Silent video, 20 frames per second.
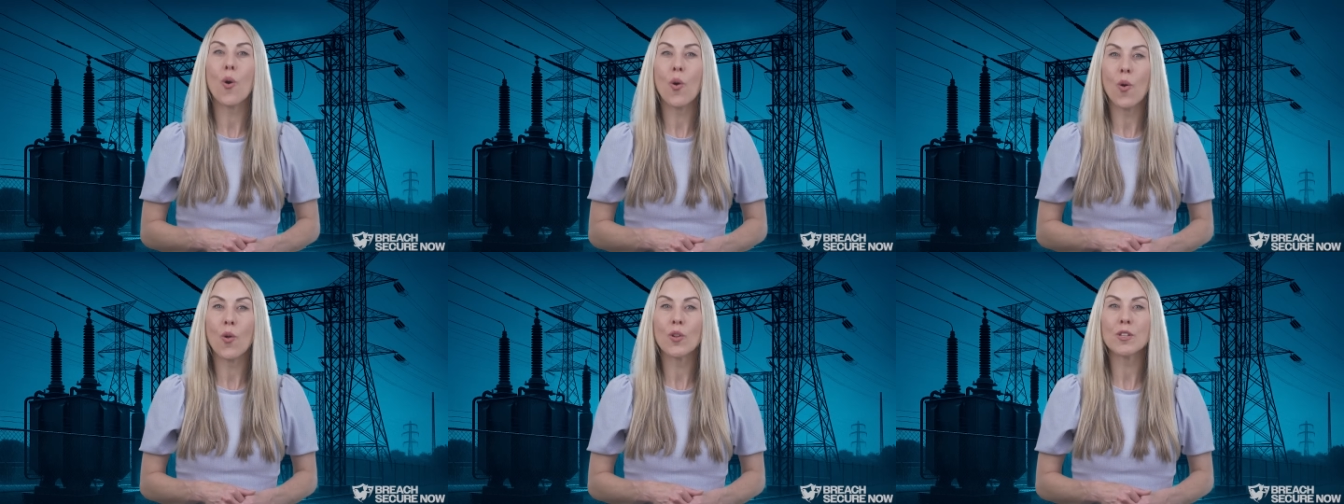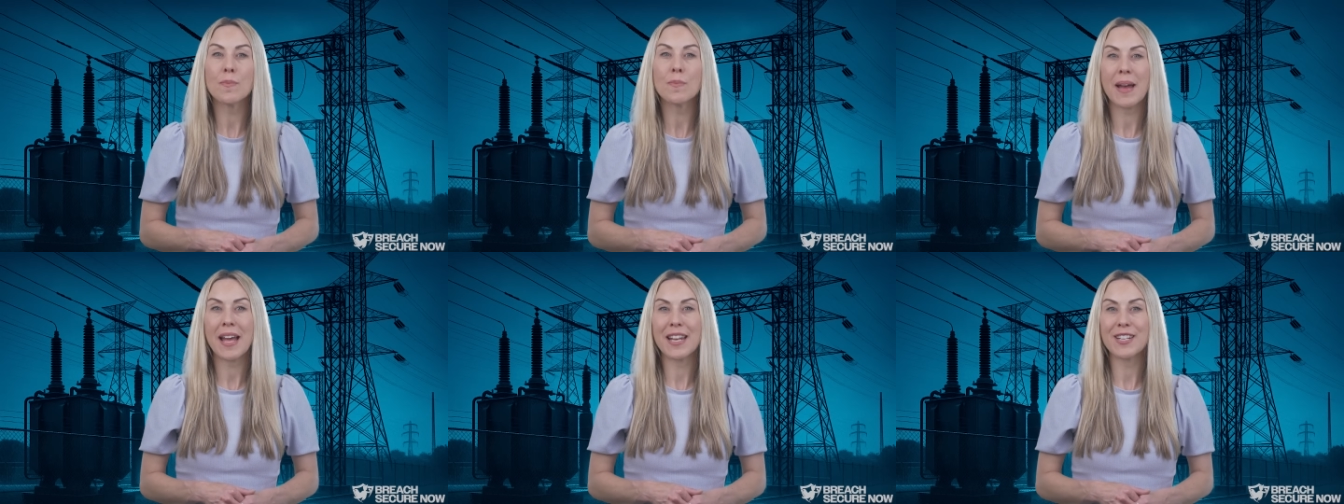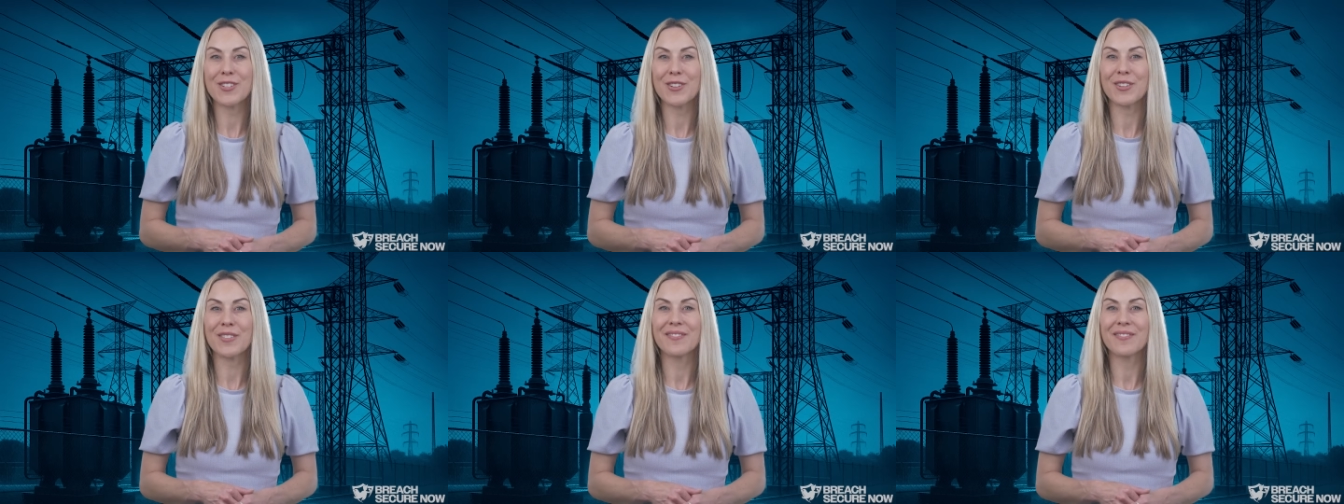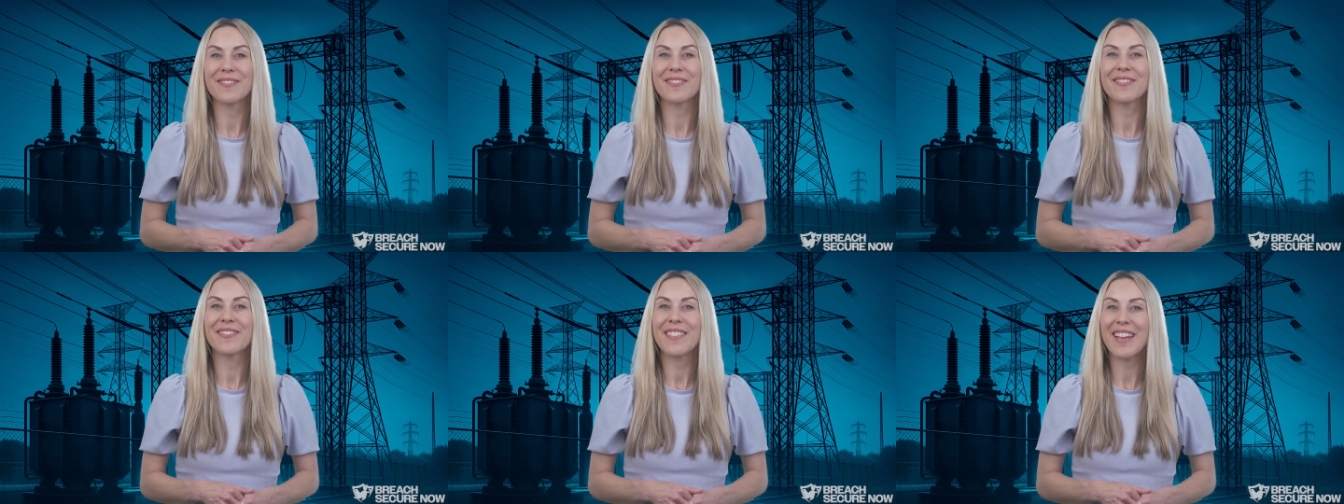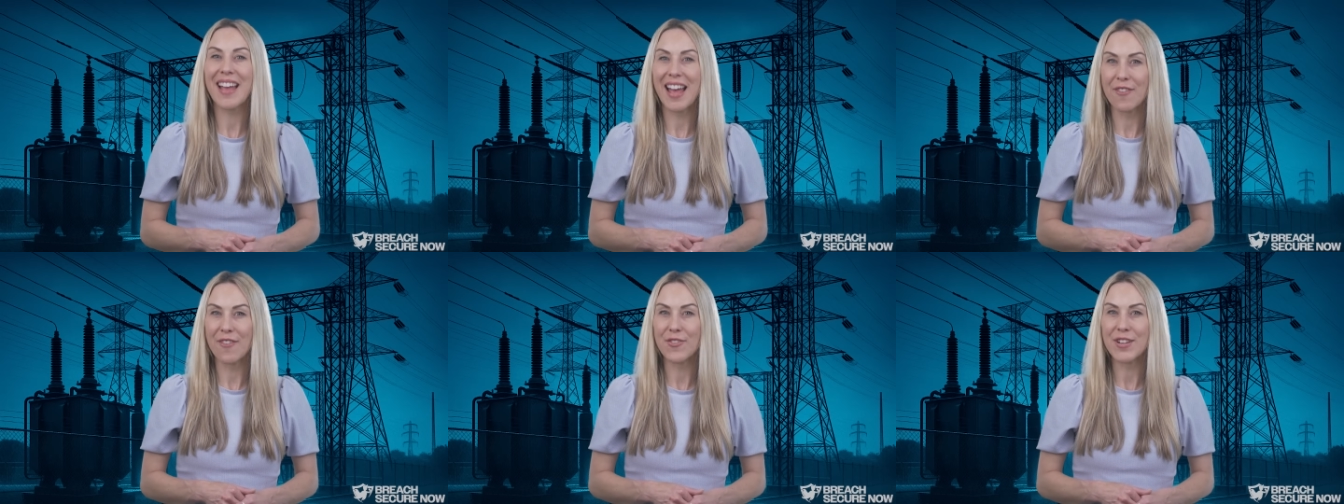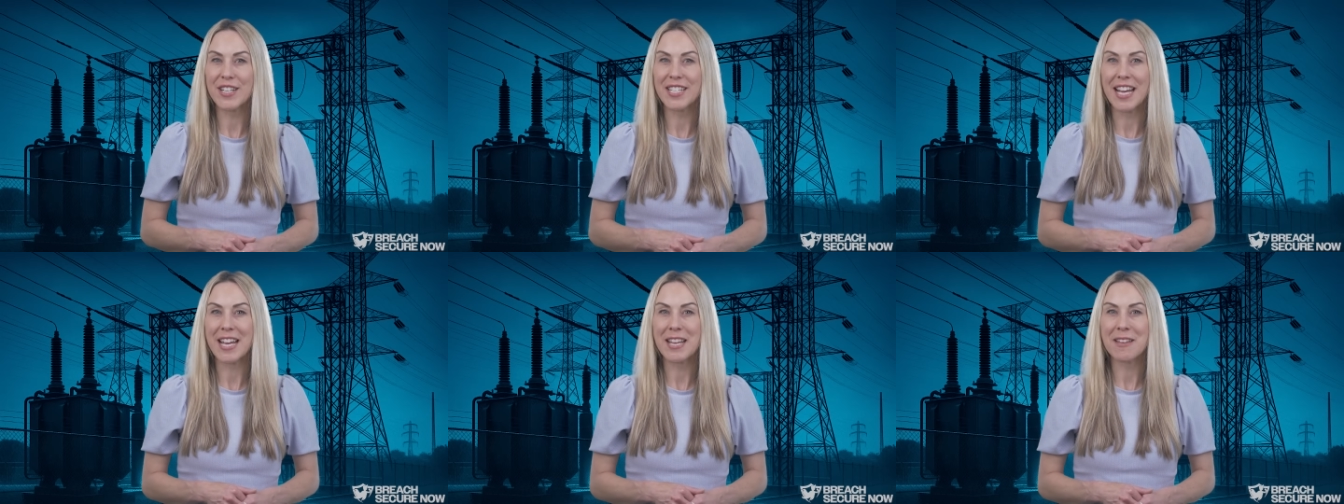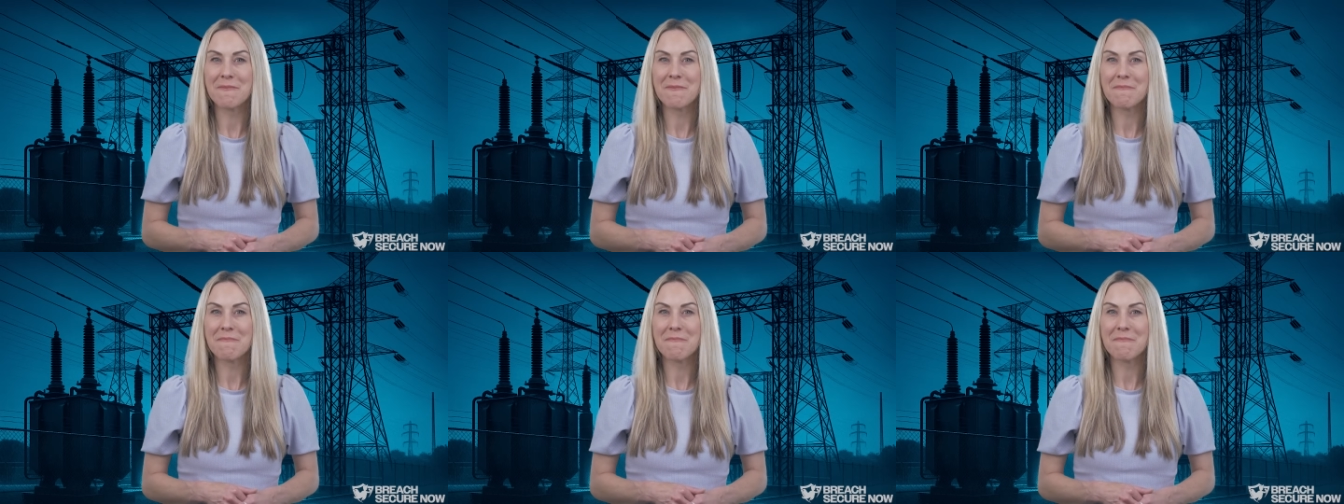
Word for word: all depend on every day.